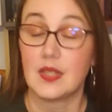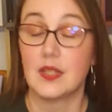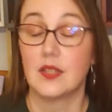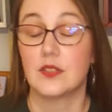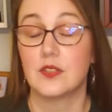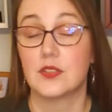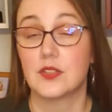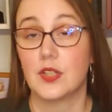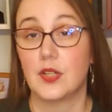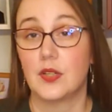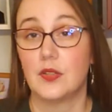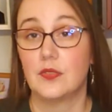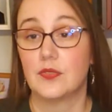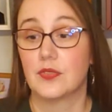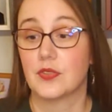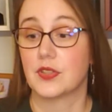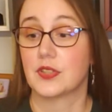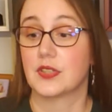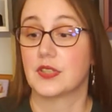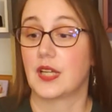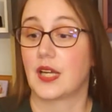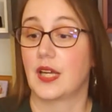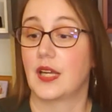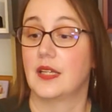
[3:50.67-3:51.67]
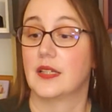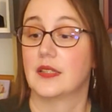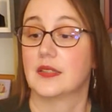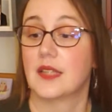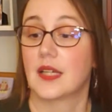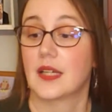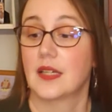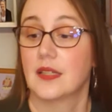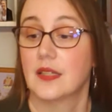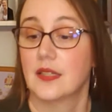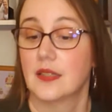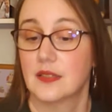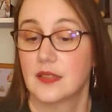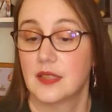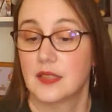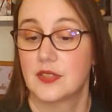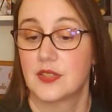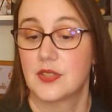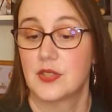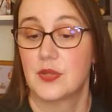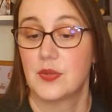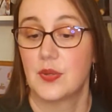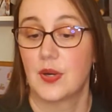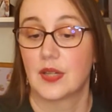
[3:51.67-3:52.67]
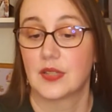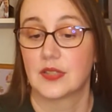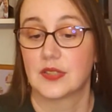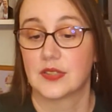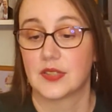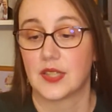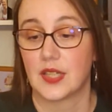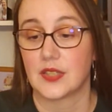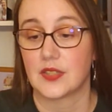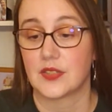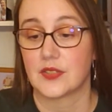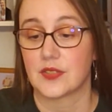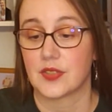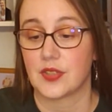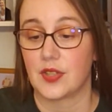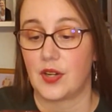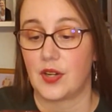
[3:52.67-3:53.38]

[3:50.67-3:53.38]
So in a second here, let's do our sensory